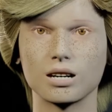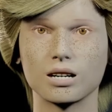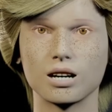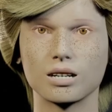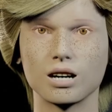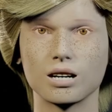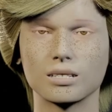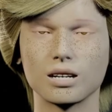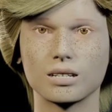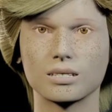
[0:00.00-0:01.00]
them no
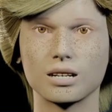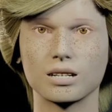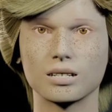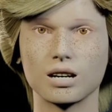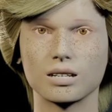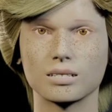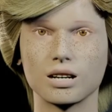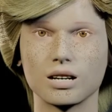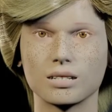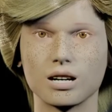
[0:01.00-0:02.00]
benefit over
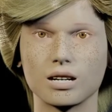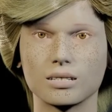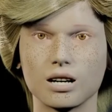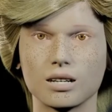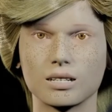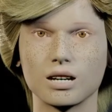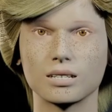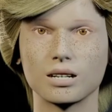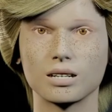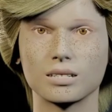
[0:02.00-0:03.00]
consumer PC
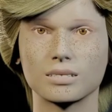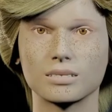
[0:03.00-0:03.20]
hardware.